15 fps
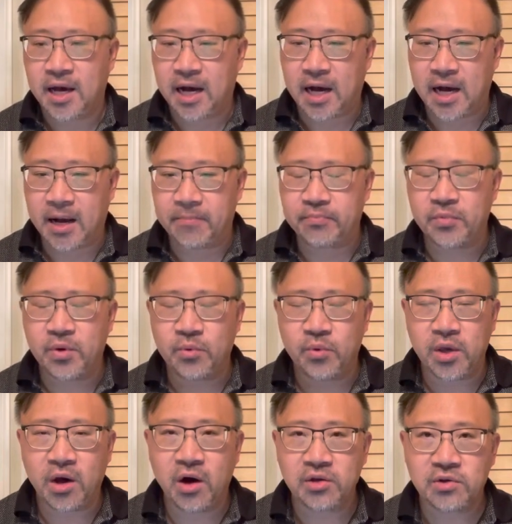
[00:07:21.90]
Um,
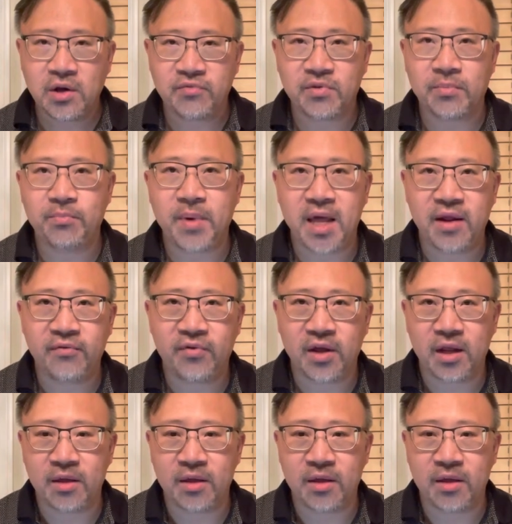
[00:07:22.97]
we also have the benefit